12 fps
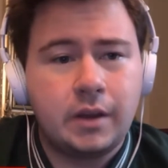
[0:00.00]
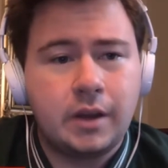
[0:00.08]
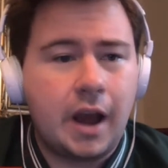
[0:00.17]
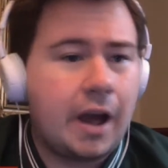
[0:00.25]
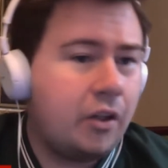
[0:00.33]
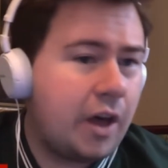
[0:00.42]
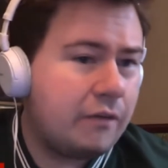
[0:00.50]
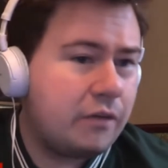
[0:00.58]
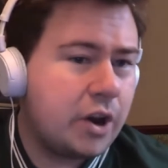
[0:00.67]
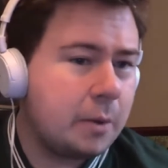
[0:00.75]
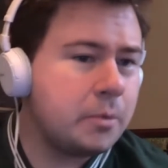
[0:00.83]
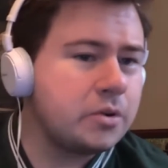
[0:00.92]
I have the
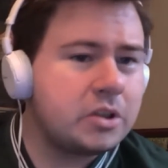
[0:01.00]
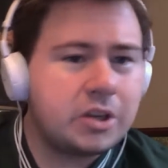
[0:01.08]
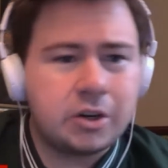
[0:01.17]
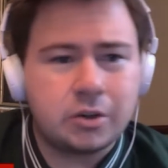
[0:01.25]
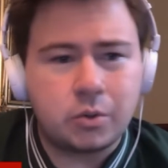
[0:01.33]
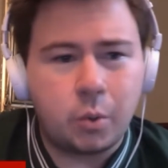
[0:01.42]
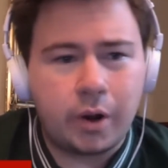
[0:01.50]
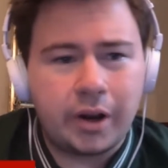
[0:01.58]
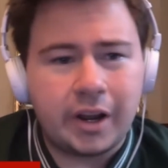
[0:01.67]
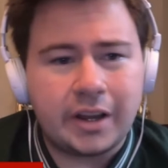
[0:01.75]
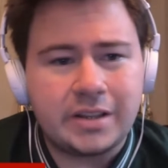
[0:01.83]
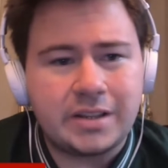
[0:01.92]
numbers here. In
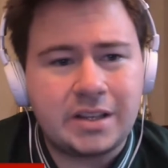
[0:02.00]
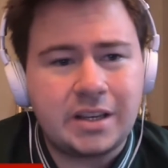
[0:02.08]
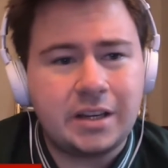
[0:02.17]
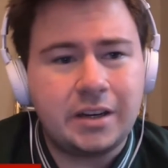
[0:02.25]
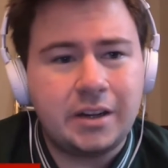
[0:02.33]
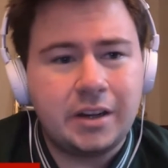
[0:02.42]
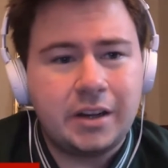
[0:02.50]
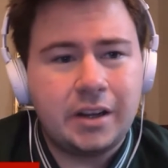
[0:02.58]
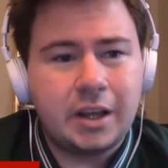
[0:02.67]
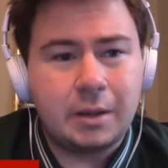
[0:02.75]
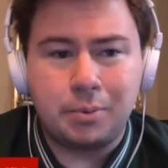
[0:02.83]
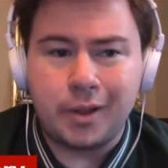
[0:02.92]
2019,
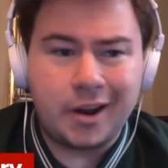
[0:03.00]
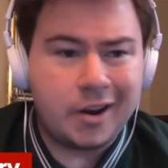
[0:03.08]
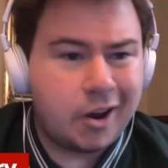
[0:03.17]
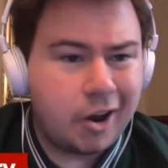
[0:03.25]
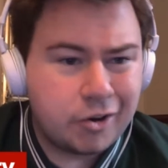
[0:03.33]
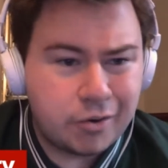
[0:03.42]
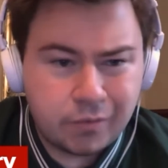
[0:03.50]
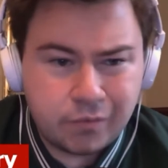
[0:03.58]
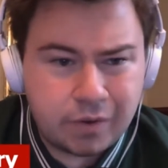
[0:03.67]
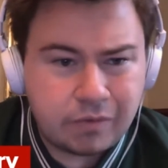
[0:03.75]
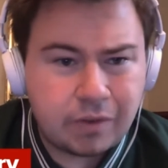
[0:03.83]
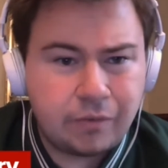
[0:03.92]
he played in
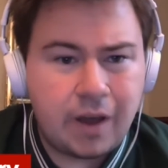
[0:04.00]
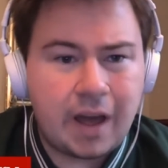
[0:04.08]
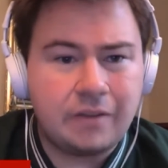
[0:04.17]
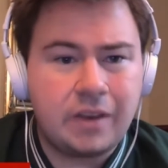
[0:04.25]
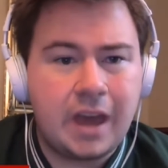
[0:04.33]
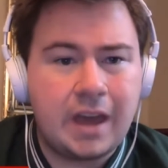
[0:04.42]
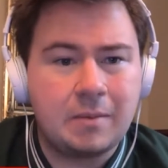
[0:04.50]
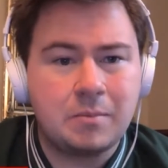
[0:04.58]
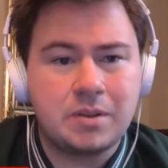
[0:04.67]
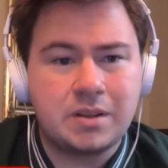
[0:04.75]
155 games.